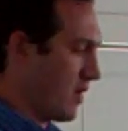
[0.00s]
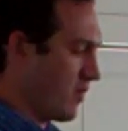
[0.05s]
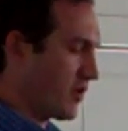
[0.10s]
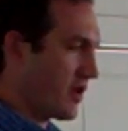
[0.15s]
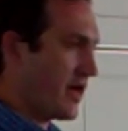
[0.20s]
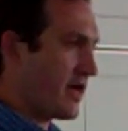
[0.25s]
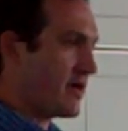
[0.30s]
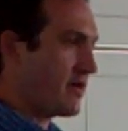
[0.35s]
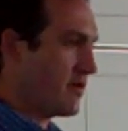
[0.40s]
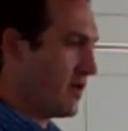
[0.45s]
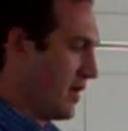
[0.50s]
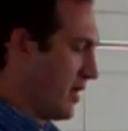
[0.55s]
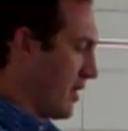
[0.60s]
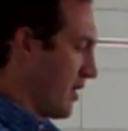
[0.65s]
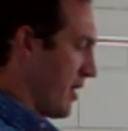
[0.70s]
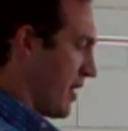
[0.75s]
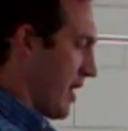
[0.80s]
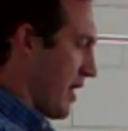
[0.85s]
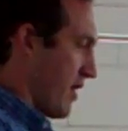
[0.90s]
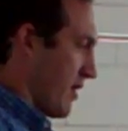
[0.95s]
okay?
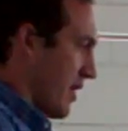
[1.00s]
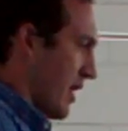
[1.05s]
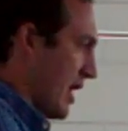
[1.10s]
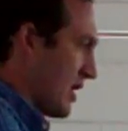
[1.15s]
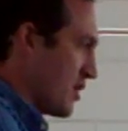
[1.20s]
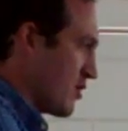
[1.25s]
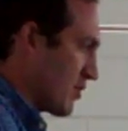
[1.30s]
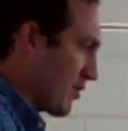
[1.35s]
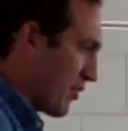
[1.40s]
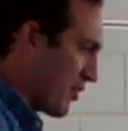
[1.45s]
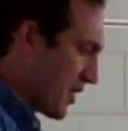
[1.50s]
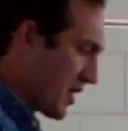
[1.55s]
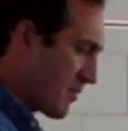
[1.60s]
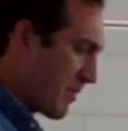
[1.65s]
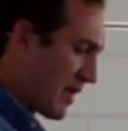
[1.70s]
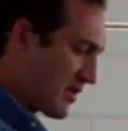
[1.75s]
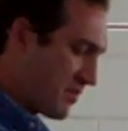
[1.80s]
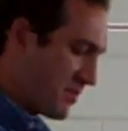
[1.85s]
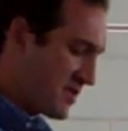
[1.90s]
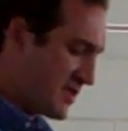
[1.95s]
And you can think
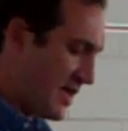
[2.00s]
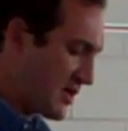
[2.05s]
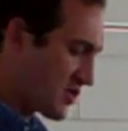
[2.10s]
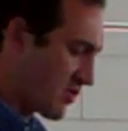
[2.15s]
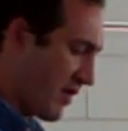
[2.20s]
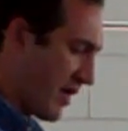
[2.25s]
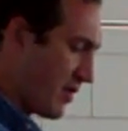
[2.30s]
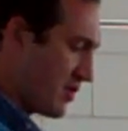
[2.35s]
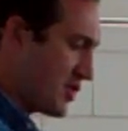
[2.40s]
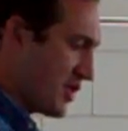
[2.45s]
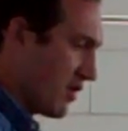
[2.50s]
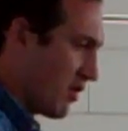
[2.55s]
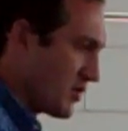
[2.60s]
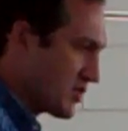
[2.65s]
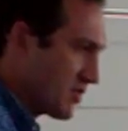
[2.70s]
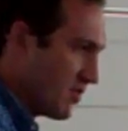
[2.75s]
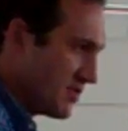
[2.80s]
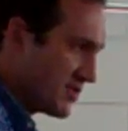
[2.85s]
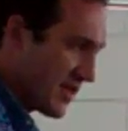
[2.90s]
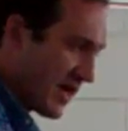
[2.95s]
about the potential energy
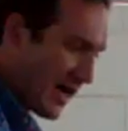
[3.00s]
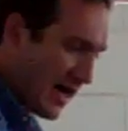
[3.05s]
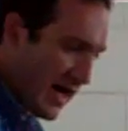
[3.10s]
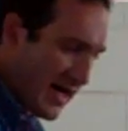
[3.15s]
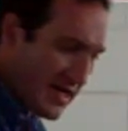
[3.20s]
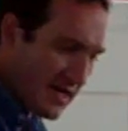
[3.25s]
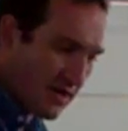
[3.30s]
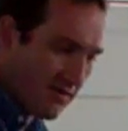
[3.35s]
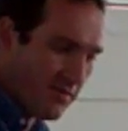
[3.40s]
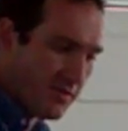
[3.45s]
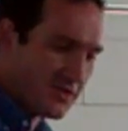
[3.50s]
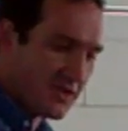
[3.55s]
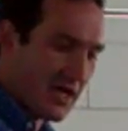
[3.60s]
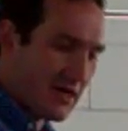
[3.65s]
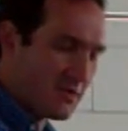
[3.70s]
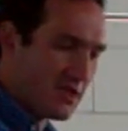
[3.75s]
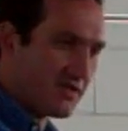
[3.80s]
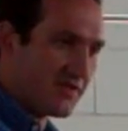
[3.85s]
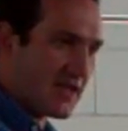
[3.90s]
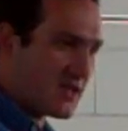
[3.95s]
also as the height of this
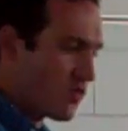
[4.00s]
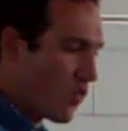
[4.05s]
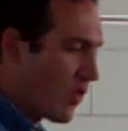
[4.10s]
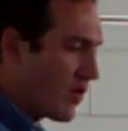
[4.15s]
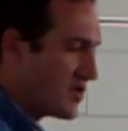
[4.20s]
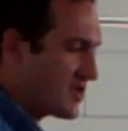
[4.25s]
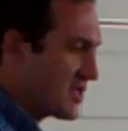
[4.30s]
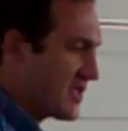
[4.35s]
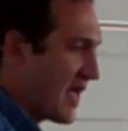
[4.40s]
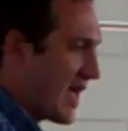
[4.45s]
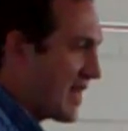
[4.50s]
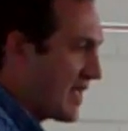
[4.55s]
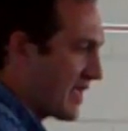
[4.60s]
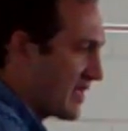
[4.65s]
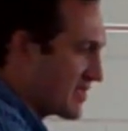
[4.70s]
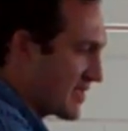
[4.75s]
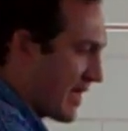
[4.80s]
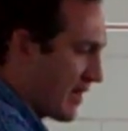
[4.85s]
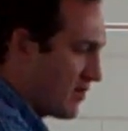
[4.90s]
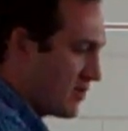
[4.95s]
object. That's where it's getting
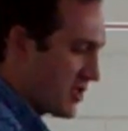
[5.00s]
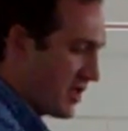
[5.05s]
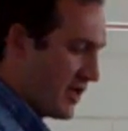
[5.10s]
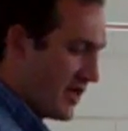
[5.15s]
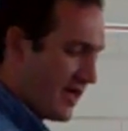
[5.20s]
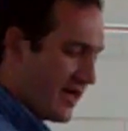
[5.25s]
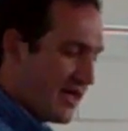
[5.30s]
its energy.